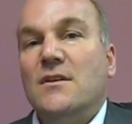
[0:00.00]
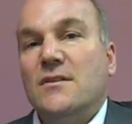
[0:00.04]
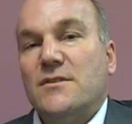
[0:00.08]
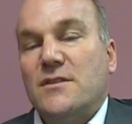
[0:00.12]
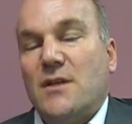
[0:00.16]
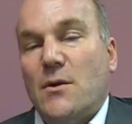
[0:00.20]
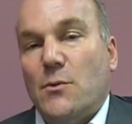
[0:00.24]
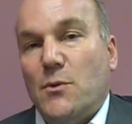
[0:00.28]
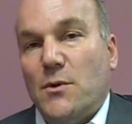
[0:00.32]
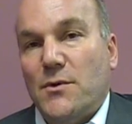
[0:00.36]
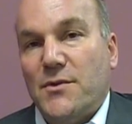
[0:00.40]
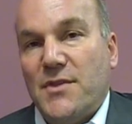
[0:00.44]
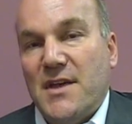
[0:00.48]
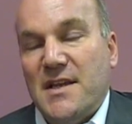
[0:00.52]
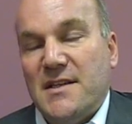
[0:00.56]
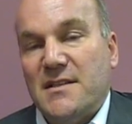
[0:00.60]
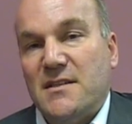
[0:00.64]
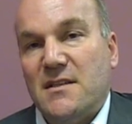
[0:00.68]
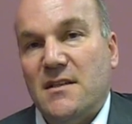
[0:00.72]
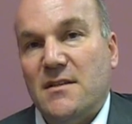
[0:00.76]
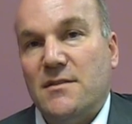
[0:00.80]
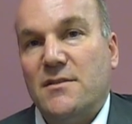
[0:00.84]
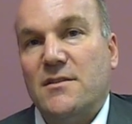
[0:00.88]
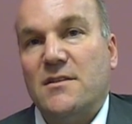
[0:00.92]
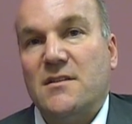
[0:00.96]
So
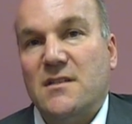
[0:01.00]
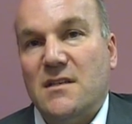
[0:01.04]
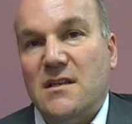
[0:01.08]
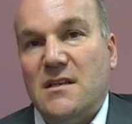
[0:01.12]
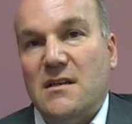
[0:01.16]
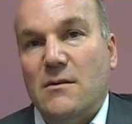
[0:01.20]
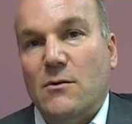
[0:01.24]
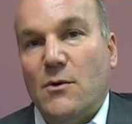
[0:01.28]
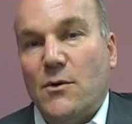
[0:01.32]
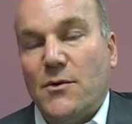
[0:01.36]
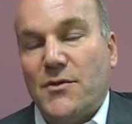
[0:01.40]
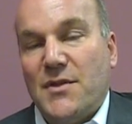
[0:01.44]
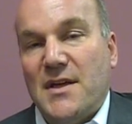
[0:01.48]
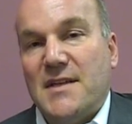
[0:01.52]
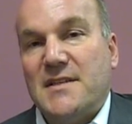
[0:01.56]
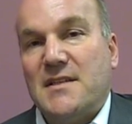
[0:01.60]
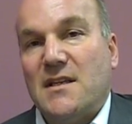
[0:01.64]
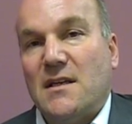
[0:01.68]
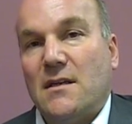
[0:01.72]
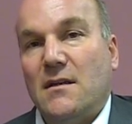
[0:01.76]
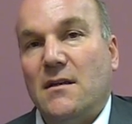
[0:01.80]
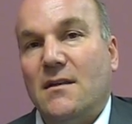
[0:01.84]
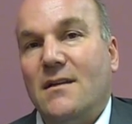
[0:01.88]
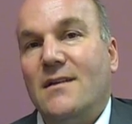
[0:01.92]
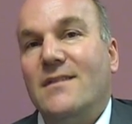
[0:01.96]
authenticity,
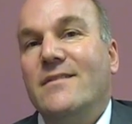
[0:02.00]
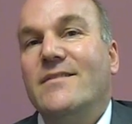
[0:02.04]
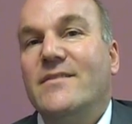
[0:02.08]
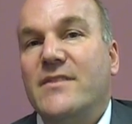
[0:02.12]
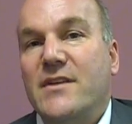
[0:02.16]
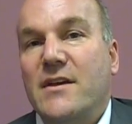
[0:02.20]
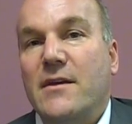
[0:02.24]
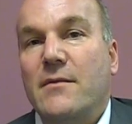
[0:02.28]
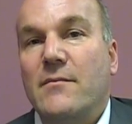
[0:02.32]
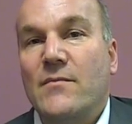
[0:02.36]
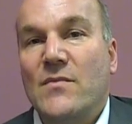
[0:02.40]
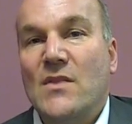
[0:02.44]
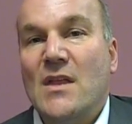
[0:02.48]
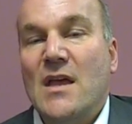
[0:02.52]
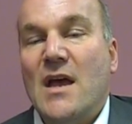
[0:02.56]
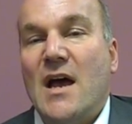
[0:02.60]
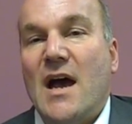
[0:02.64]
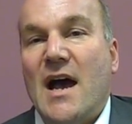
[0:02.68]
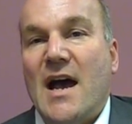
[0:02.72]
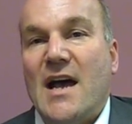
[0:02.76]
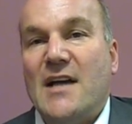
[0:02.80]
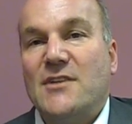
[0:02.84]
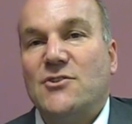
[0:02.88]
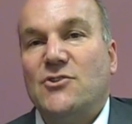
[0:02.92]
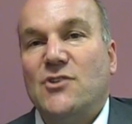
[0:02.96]
authentic learning,
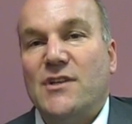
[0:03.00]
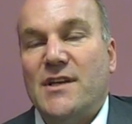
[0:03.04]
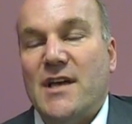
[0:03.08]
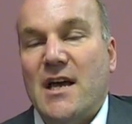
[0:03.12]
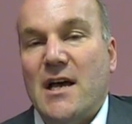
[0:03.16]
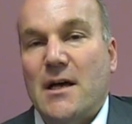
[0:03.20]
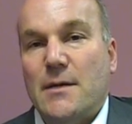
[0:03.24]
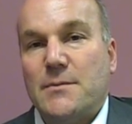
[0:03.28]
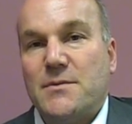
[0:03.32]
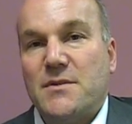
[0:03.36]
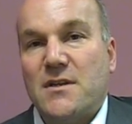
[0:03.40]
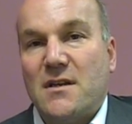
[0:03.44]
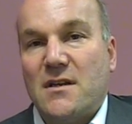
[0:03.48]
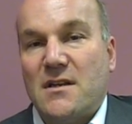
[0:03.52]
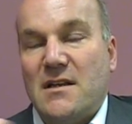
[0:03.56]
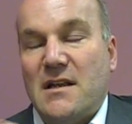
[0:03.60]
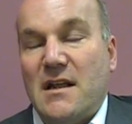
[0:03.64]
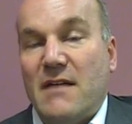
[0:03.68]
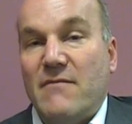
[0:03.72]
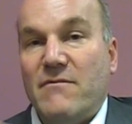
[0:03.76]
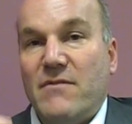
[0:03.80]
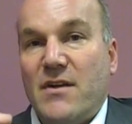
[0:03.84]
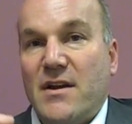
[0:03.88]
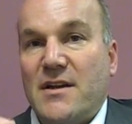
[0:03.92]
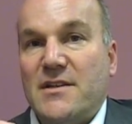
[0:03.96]
actually helps to
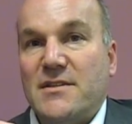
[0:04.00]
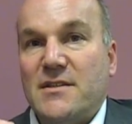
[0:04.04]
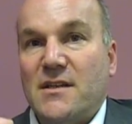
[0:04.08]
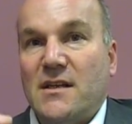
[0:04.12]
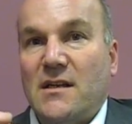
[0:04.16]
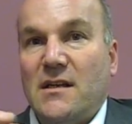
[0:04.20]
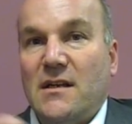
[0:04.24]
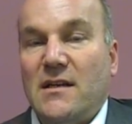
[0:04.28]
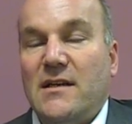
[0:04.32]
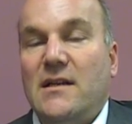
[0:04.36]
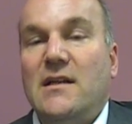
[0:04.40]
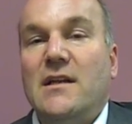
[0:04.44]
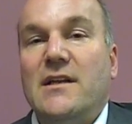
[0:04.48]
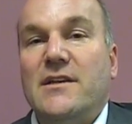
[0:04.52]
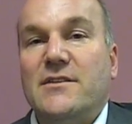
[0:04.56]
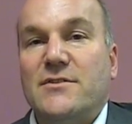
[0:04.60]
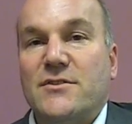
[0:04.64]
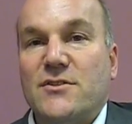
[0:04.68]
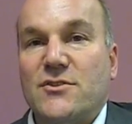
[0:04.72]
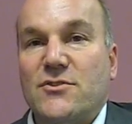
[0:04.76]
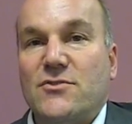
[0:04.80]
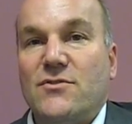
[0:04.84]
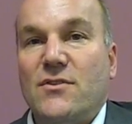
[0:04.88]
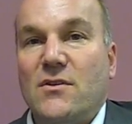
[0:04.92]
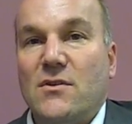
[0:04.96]
connect very clearly
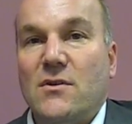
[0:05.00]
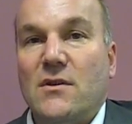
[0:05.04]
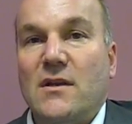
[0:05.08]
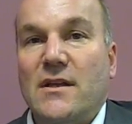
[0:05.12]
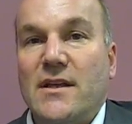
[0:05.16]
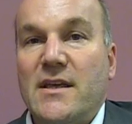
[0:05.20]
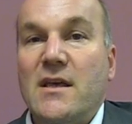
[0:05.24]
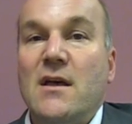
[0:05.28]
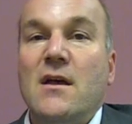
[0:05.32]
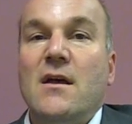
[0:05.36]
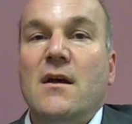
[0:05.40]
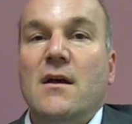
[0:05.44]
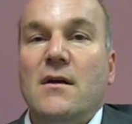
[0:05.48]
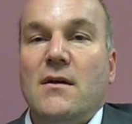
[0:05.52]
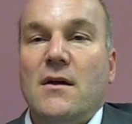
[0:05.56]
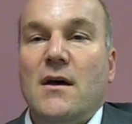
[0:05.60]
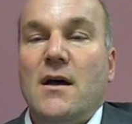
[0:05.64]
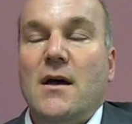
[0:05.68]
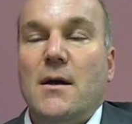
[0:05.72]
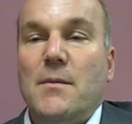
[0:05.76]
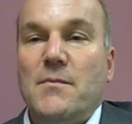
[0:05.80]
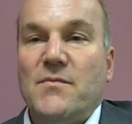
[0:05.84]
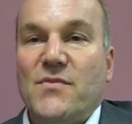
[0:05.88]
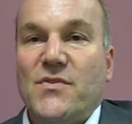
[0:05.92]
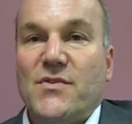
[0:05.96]
and strongly
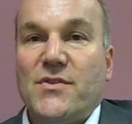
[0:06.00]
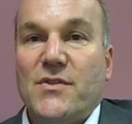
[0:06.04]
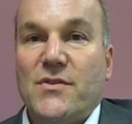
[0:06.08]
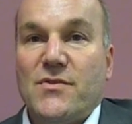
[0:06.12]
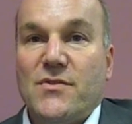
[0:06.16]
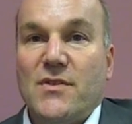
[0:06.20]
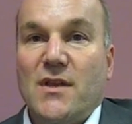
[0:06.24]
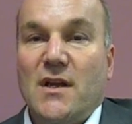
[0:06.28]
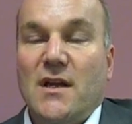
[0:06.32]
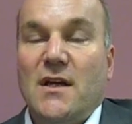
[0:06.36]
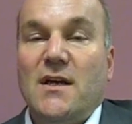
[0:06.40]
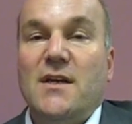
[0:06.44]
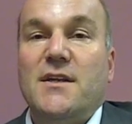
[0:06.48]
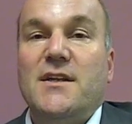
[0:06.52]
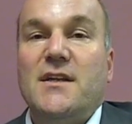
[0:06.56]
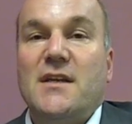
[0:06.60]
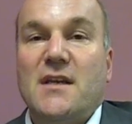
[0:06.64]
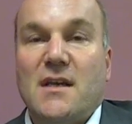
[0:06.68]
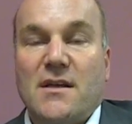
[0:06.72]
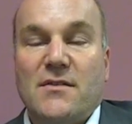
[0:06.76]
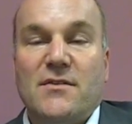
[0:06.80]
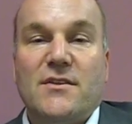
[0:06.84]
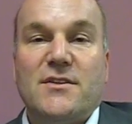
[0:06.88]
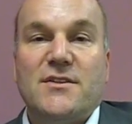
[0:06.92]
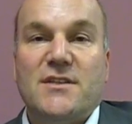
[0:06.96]
the
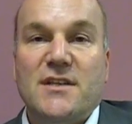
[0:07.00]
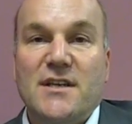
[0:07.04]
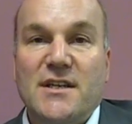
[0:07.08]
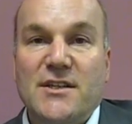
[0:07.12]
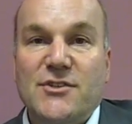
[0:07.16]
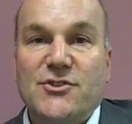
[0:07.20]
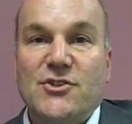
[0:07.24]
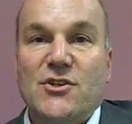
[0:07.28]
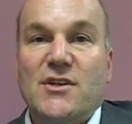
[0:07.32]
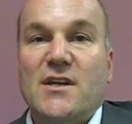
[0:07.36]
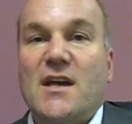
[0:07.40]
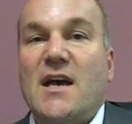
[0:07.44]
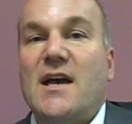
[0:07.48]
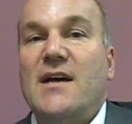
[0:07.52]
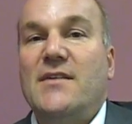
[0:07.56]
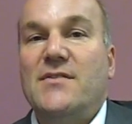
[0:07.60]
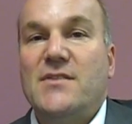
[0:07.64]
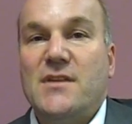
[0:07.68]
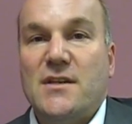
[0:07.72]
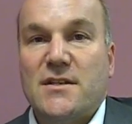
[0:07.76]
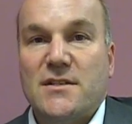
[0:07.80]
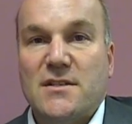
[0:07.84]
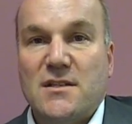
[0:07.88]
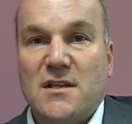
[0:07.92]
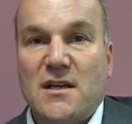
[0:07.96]
learning and the teaching
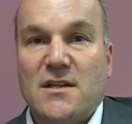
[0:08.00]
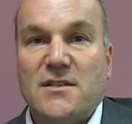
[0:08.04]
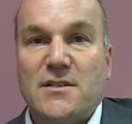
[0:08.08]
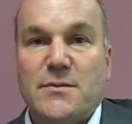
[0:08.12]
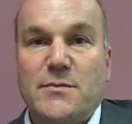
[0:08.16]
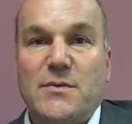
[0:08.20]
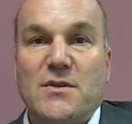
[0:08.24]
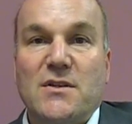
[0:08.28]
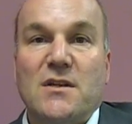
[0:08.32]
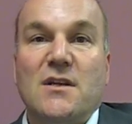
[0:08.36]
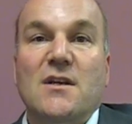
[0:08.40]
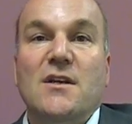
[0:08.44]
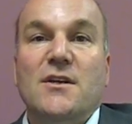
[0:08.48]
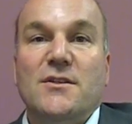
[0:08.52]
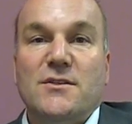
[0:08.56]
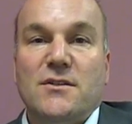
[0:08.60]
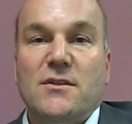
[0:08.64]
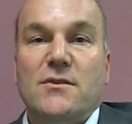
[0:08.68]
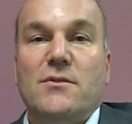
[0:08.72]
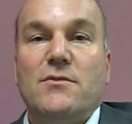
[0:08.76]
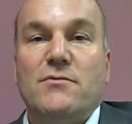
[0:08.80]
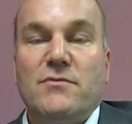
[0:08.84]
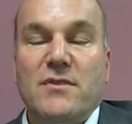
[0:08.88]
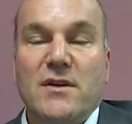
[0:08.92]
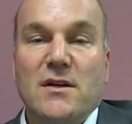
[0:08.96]
and the assessment
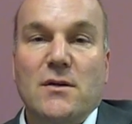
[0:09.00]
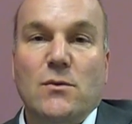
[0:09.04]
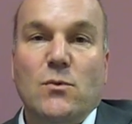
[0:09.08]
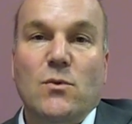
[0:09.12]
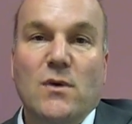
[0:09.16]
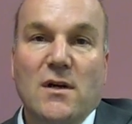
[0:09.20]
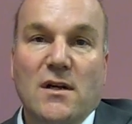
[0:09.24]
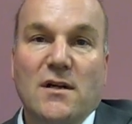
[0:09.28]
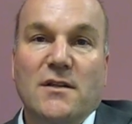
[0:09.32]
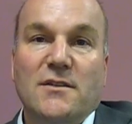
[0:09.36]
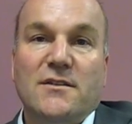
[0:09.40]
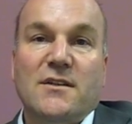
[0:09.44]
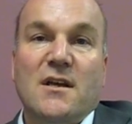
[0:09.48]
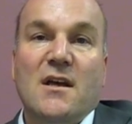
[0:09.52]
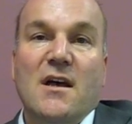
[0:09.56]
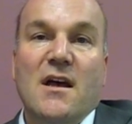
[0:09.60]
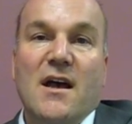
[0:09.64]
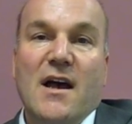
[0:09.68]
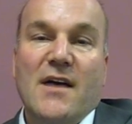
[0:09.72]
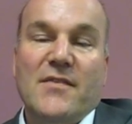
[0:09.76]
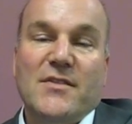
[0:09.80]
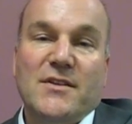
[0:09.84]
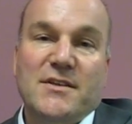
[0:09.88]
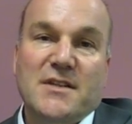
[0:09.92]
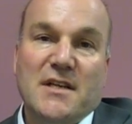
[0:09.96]
to the real world
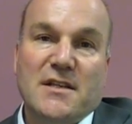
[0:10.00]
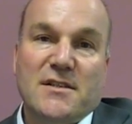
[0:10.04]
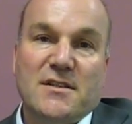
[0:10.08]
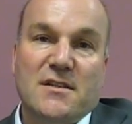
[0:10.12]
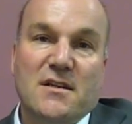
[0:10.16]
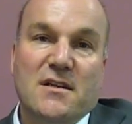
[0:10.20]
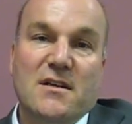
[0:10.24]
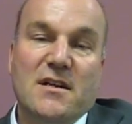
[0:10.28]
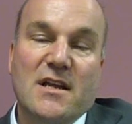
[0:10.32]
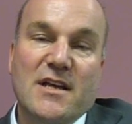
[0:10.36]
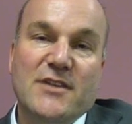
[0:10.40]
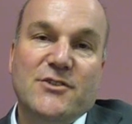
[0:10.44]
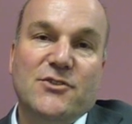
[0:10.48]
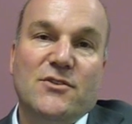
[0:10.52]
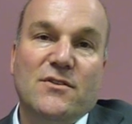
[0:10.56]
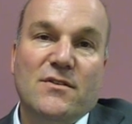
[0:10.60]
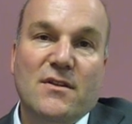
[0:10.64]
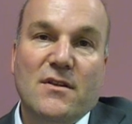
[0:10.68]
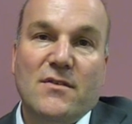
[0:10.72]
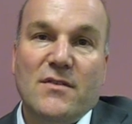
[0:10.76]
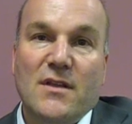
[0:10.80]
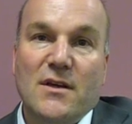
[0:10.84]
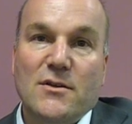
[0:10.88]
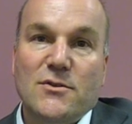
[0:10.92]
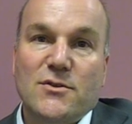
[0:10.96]
and the
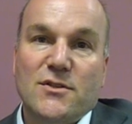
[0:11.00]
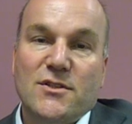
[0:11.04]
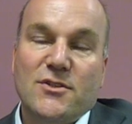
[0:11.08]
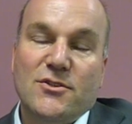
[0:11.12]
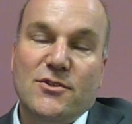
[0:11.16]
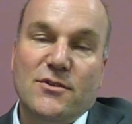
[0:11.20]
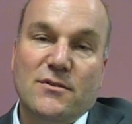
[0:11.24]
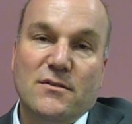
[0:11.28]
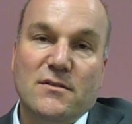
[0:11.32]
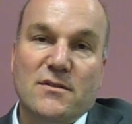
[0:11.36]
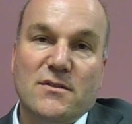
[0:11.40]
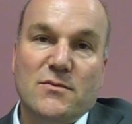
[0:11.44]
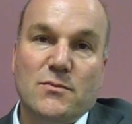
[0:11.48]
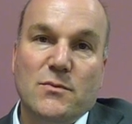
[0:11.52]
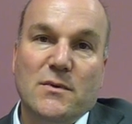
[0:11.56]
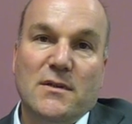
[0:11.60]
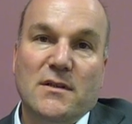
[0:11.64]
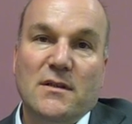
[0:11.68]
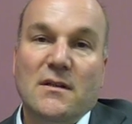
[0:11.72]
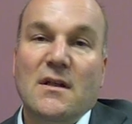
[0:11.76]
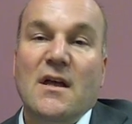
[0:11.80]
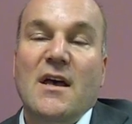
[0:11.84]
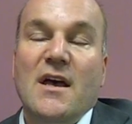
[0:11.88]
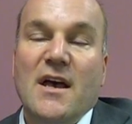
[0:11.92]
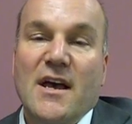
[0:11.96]
destination that those students
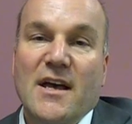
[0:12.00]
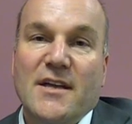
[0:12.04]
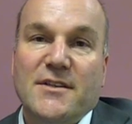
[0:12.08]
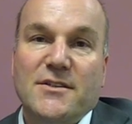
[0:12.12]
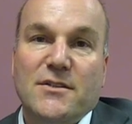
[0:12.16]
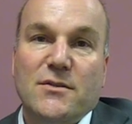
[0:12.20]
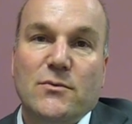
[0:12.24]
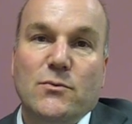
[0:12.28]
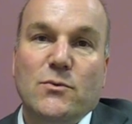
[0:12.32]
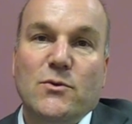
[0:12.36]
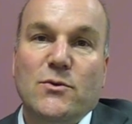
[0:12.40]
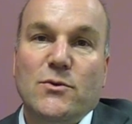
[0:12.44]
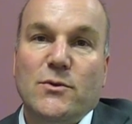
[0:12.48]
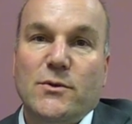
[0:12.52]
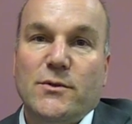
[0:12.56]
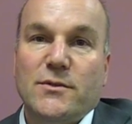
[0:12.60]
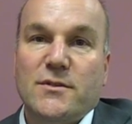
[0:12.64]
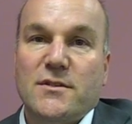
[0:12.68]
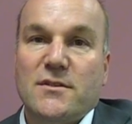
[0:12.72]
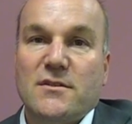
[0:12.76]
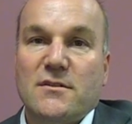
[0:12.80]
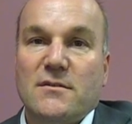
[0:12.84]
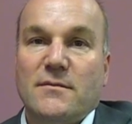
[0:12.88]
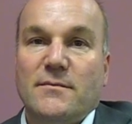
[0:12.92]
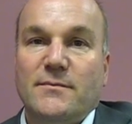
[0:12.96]
will head
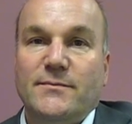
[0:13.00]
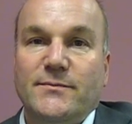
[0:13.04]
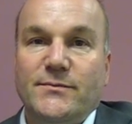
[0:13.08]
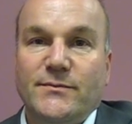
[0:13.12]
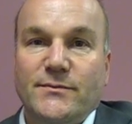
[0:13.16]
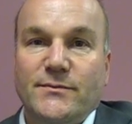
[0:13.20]
towards.